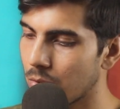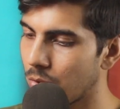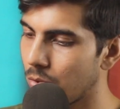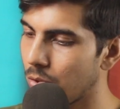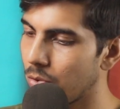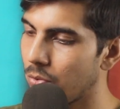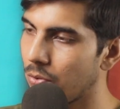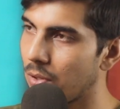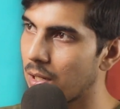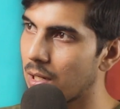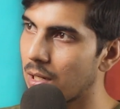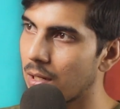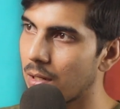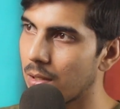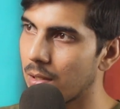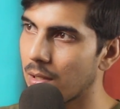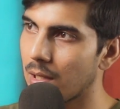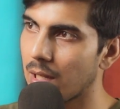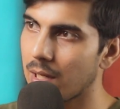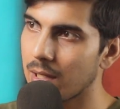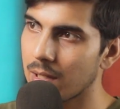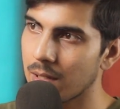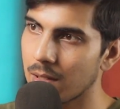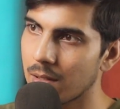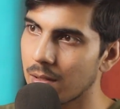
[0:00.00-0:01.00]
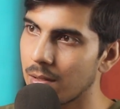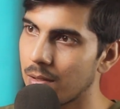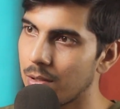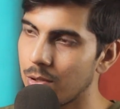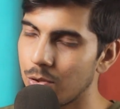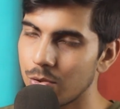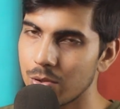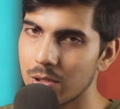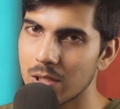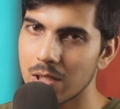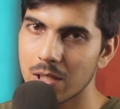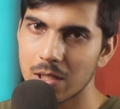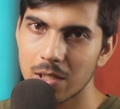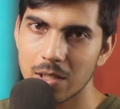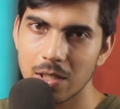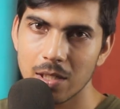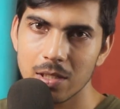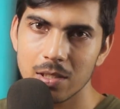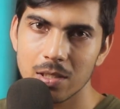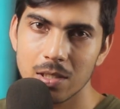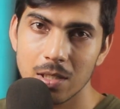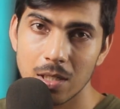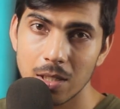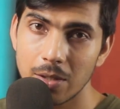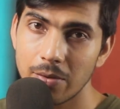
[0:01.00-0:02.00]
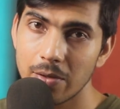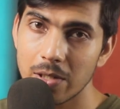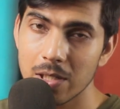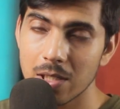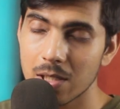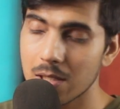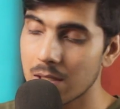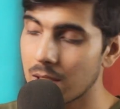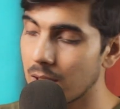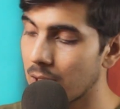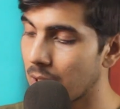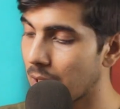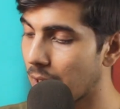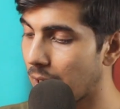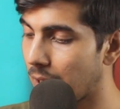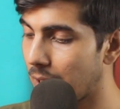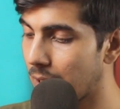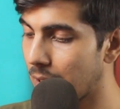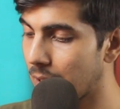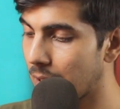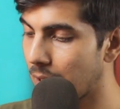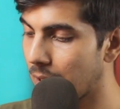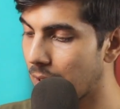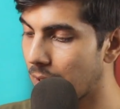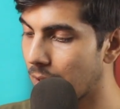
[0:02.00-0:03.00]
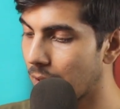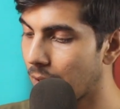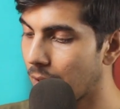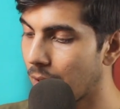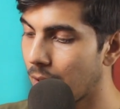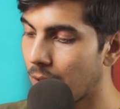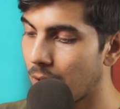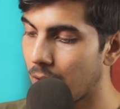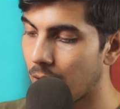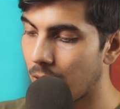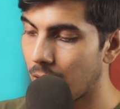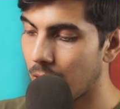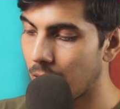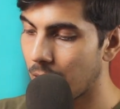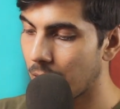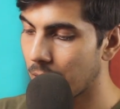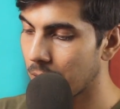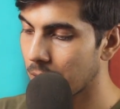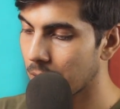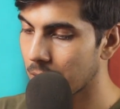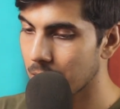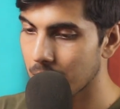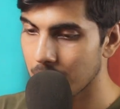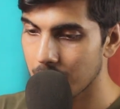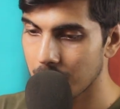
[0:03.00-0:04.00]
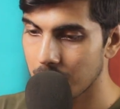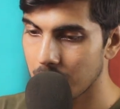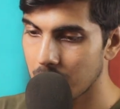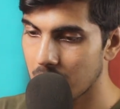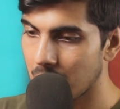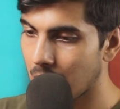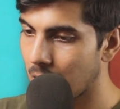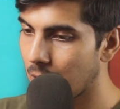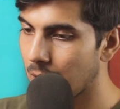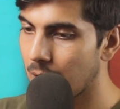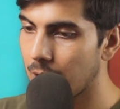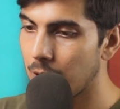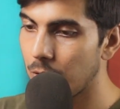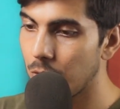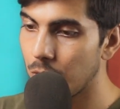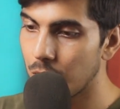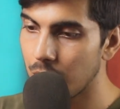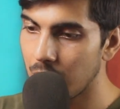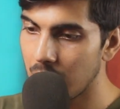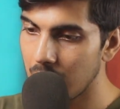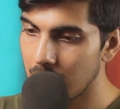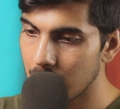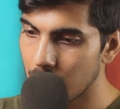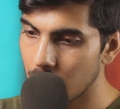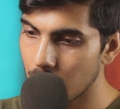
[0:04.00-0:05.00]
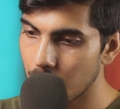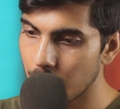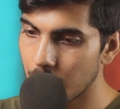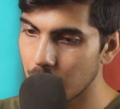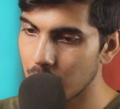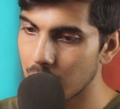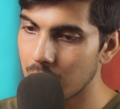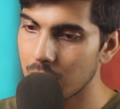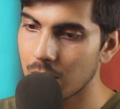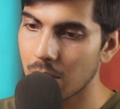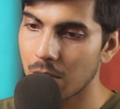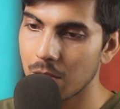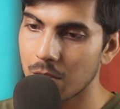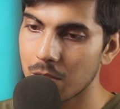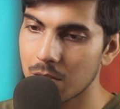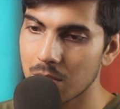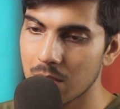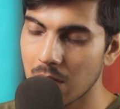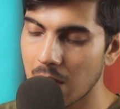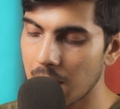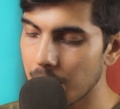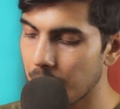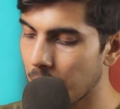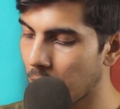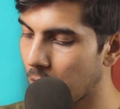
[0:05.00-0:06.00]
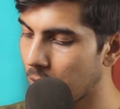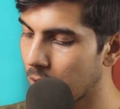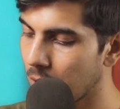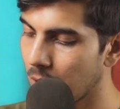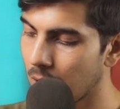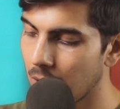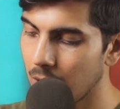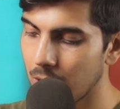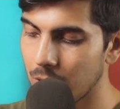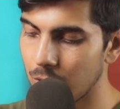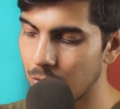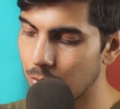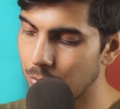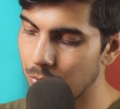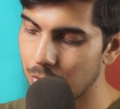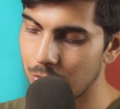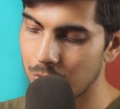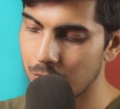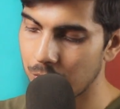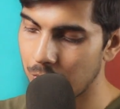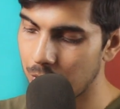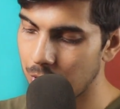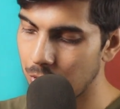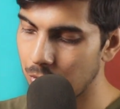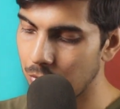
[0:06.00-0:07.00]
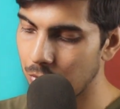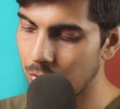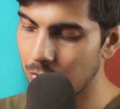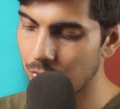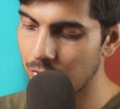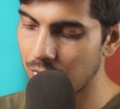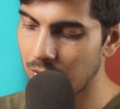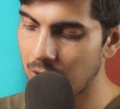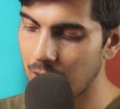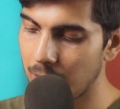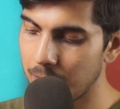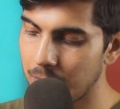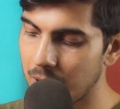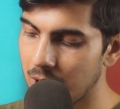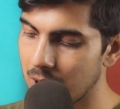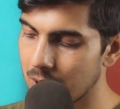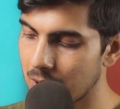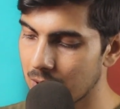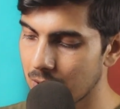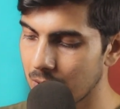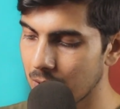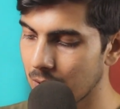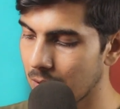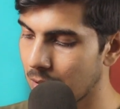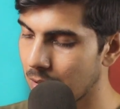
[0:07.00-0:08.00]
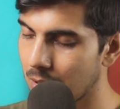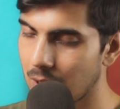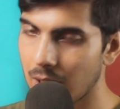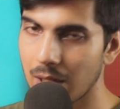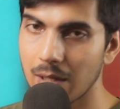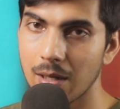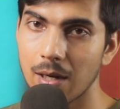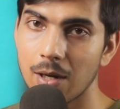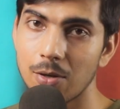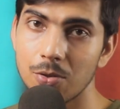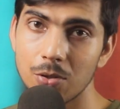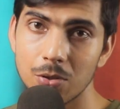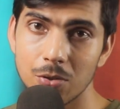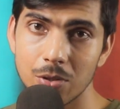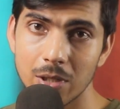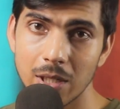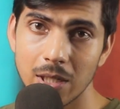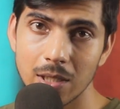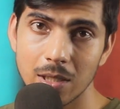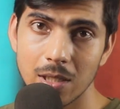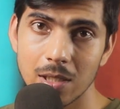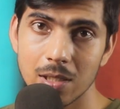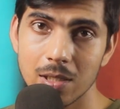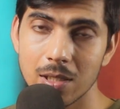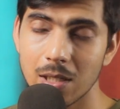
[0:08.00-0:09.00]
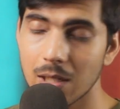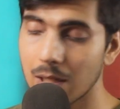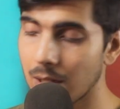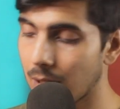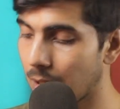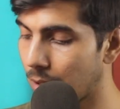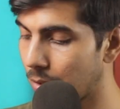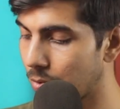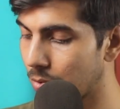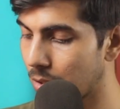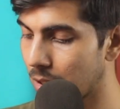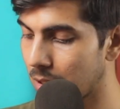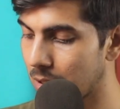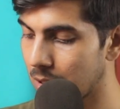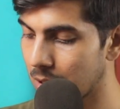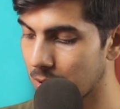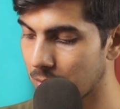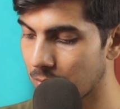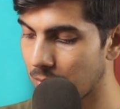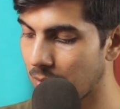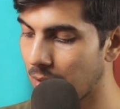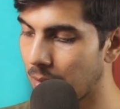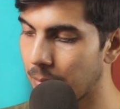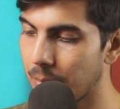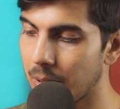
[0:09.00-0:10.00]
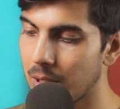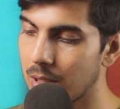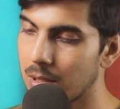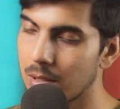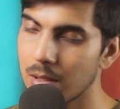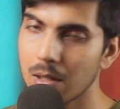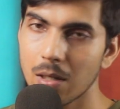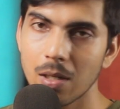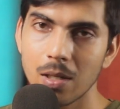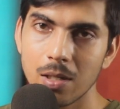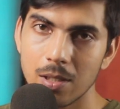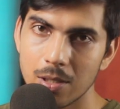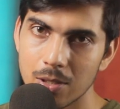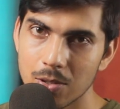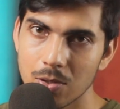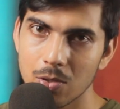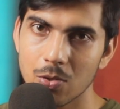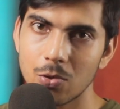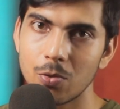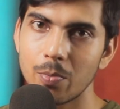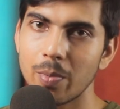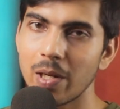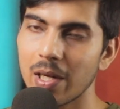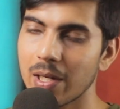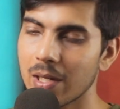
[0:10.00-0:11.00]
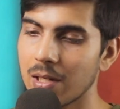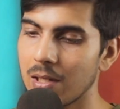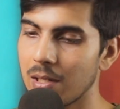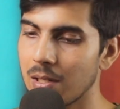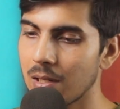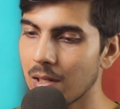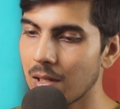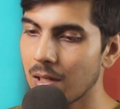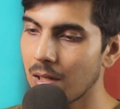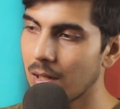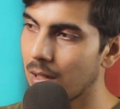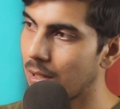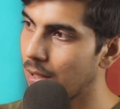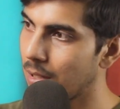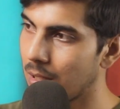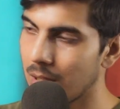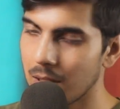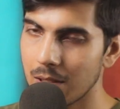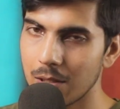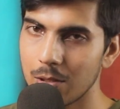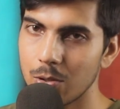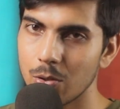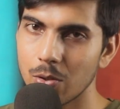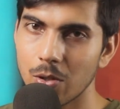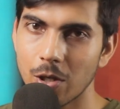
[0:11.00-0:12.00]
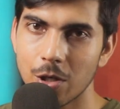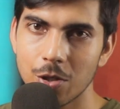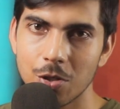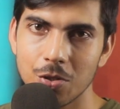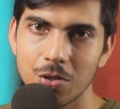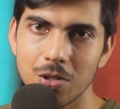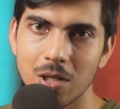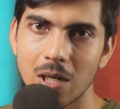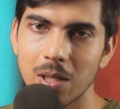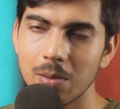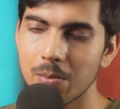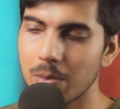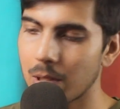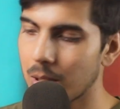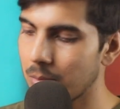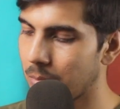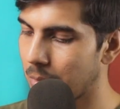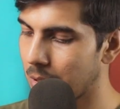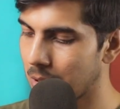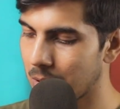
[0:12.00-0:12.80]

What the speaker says: So you are using it as 3-way stick, and then suddenly you need to put it on a tripod. You flip this thing out, you take this thing out and just flip it, screw back in, you got a tripod.